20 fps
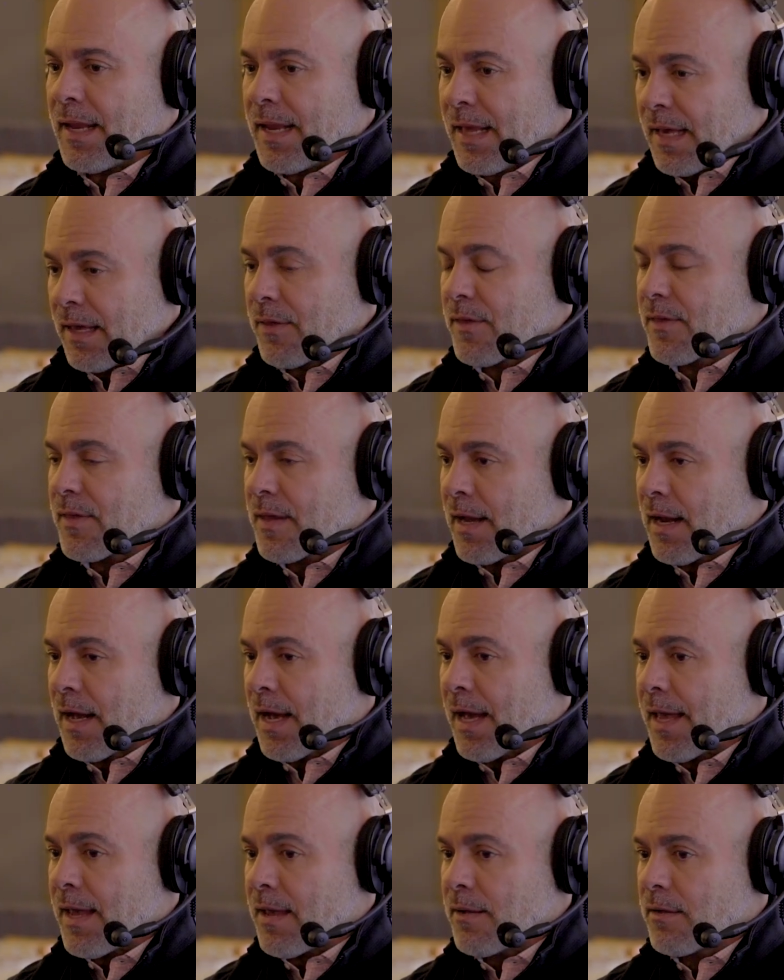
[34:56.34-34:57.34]
it is, and
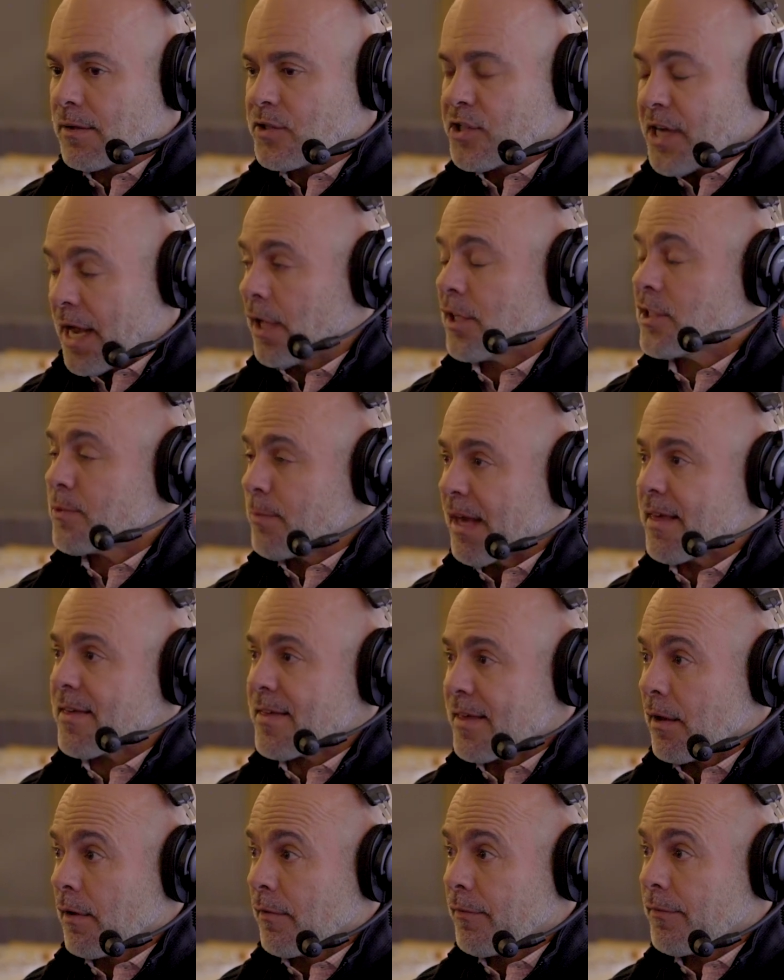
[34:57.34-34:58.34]
I challenge
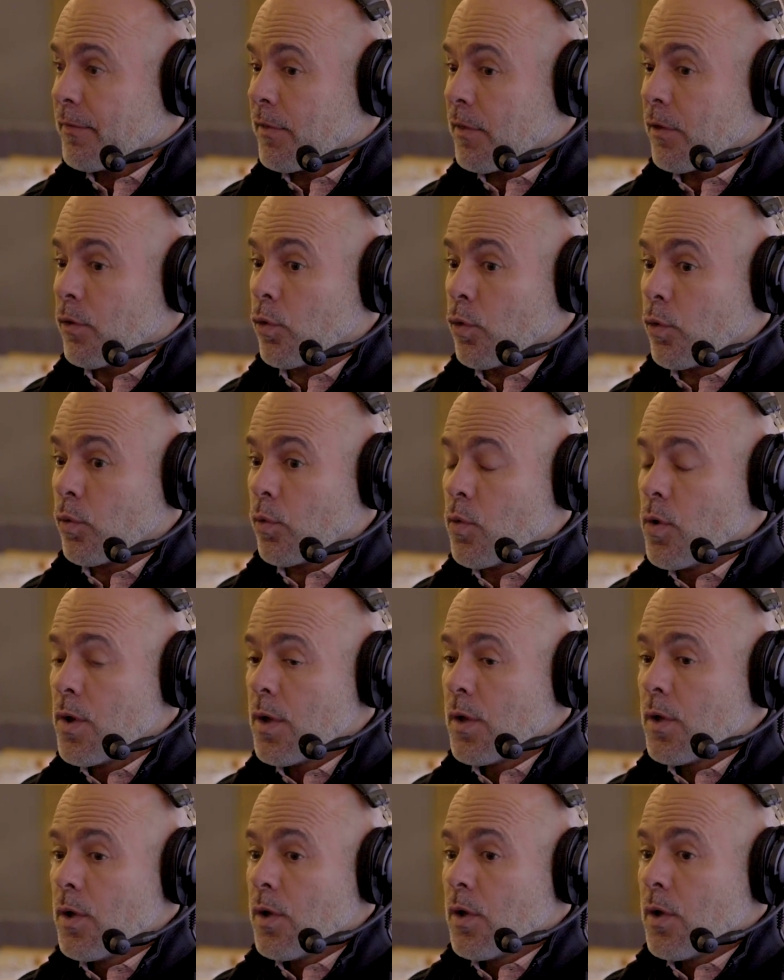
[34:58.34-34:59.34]
myself to
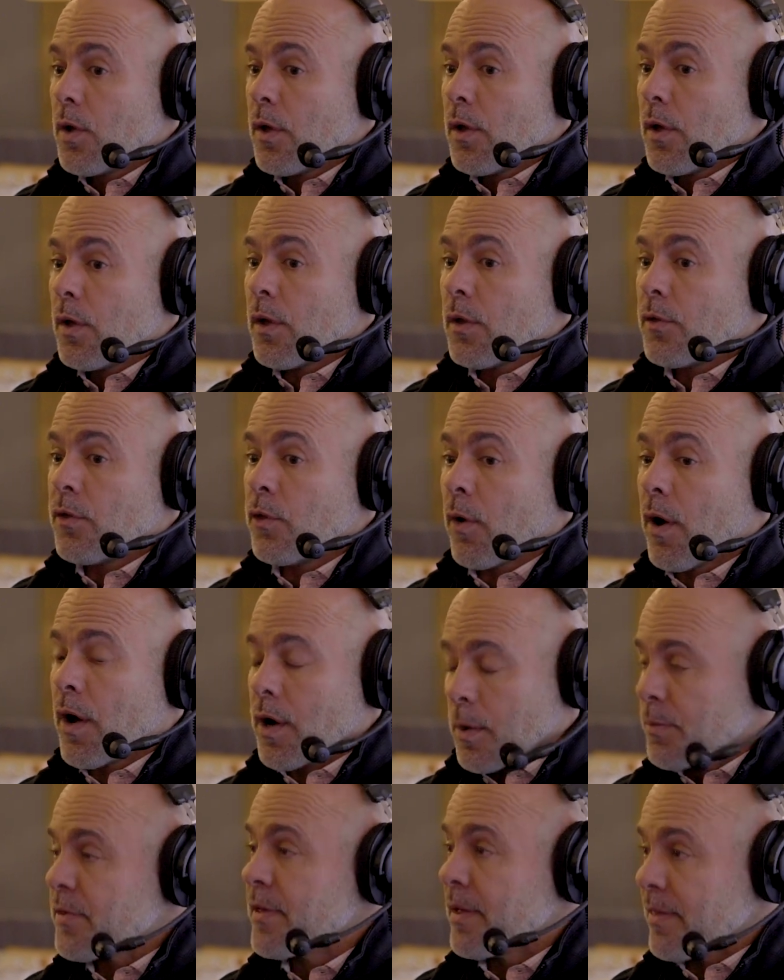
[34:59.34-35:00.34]
do one
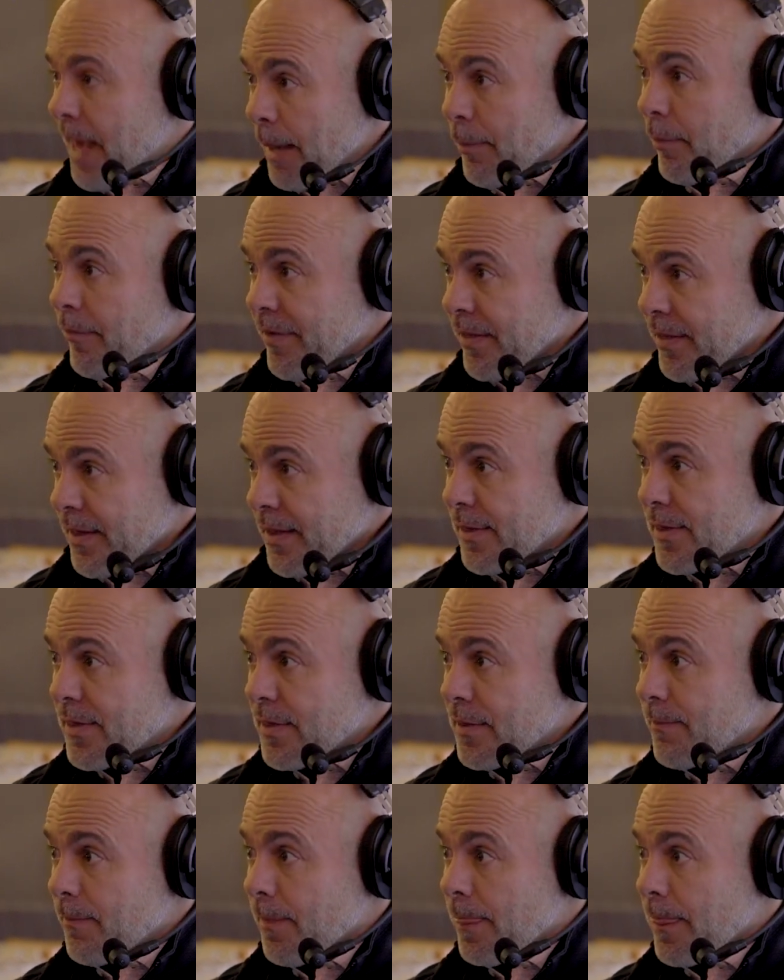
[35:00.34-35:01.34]
hundred percent table
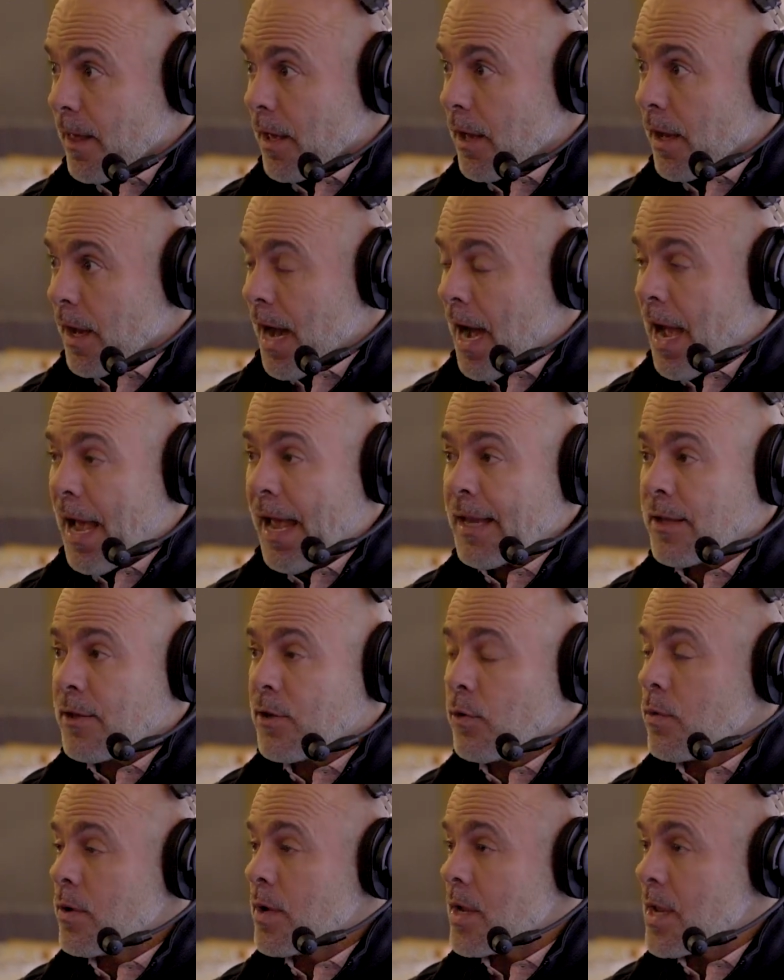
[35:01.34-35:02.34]
visits. I
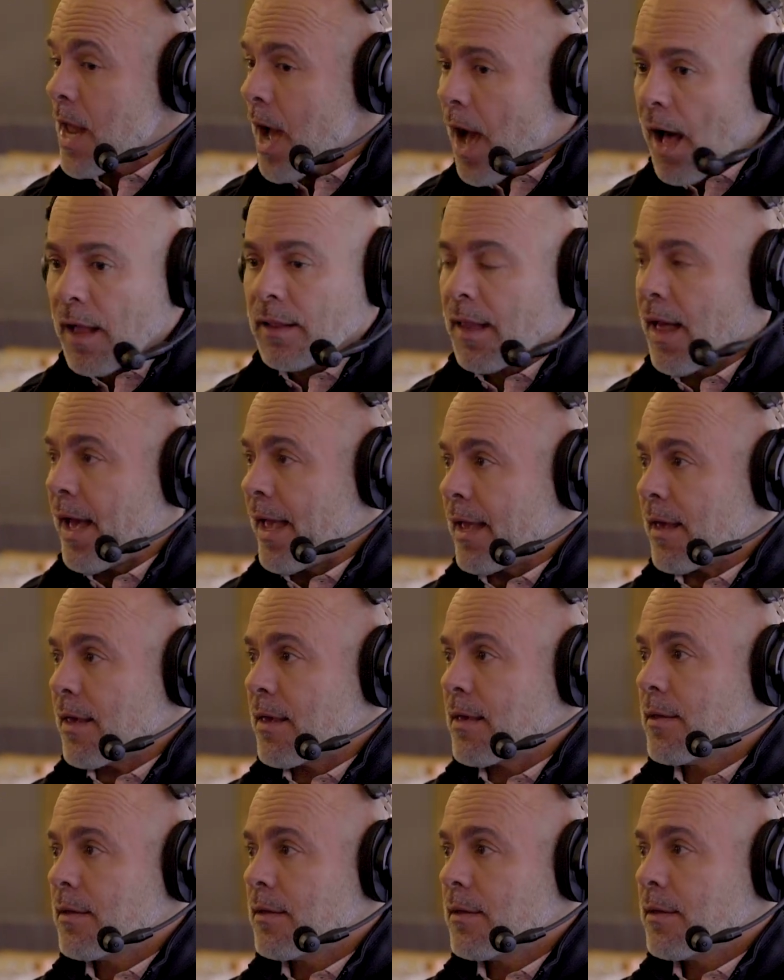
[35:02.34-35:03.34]
do not
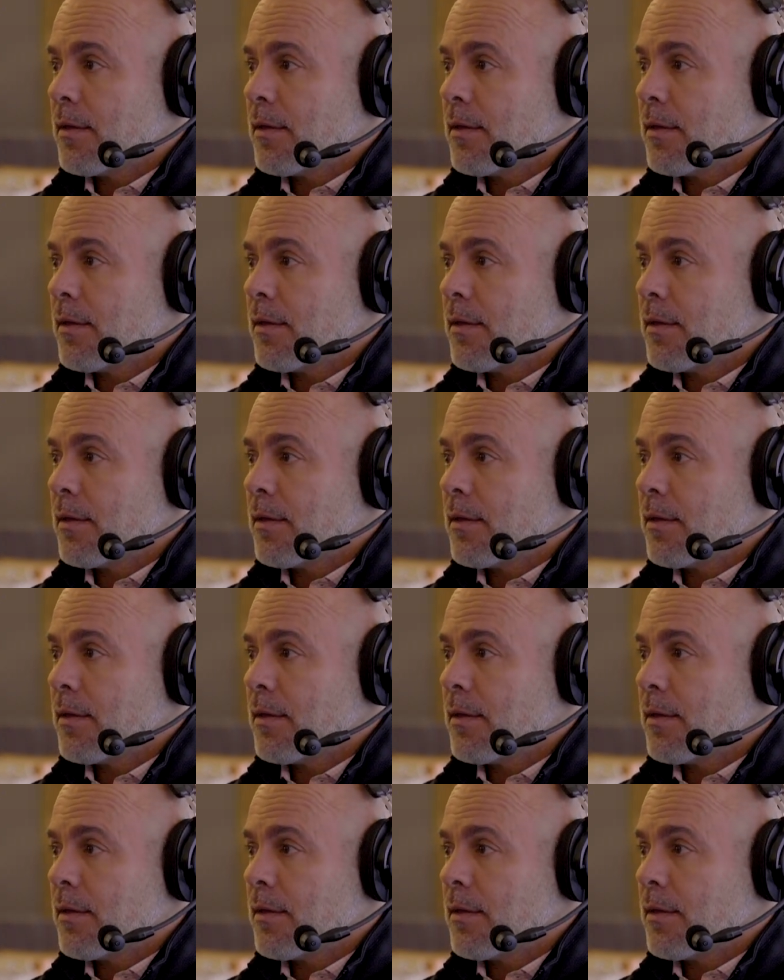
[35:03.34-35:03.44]
like,